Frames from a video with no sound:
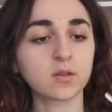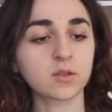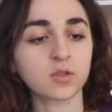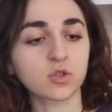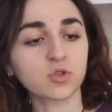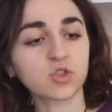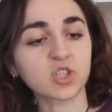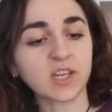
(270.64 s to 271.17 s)

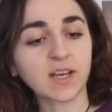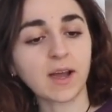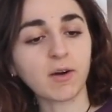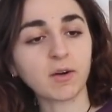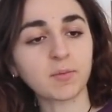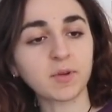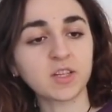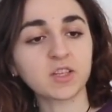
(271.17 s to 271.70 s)
So just like how
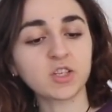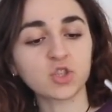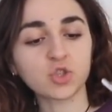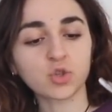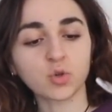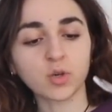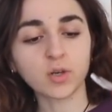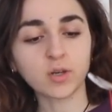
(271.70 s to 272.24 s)
I made these
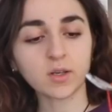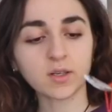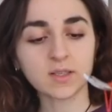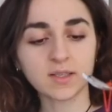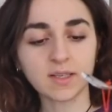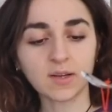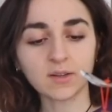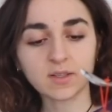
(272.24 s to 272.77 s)
short,
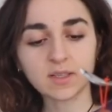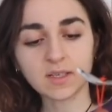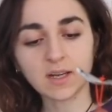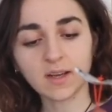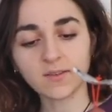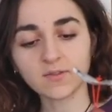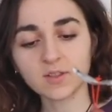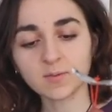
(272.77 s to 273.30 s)
because now it's
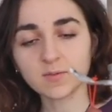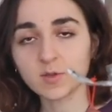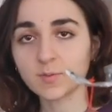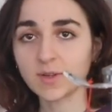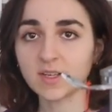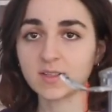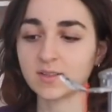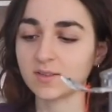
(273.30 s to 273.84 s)
gonna have some
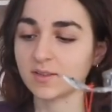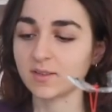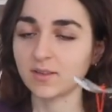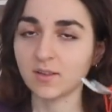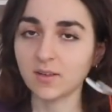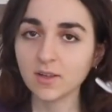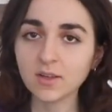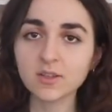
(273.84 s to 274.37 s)
space
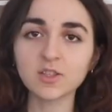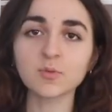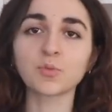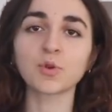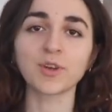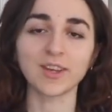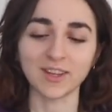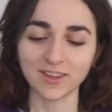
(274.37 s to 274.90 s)
to
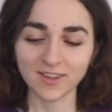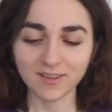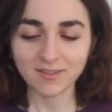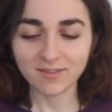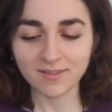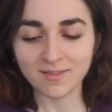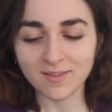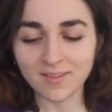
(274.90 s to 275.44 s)
breathe.
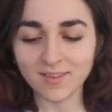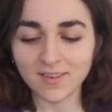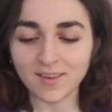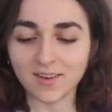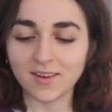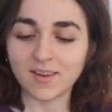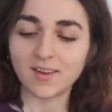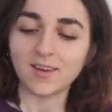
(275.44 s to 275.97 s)

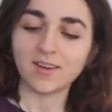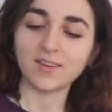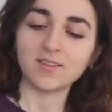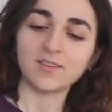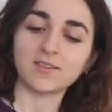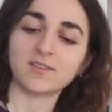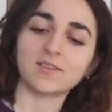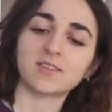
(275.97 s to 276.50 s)

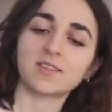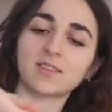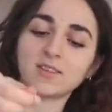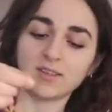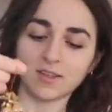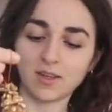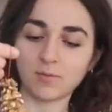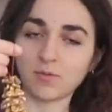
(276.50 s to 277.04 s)
And you're just
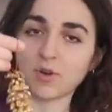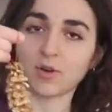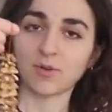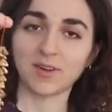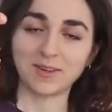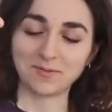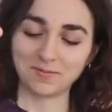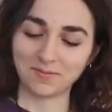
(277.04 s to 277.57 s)
gonna keep
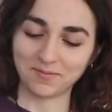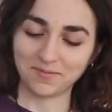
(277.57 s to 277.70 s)
going.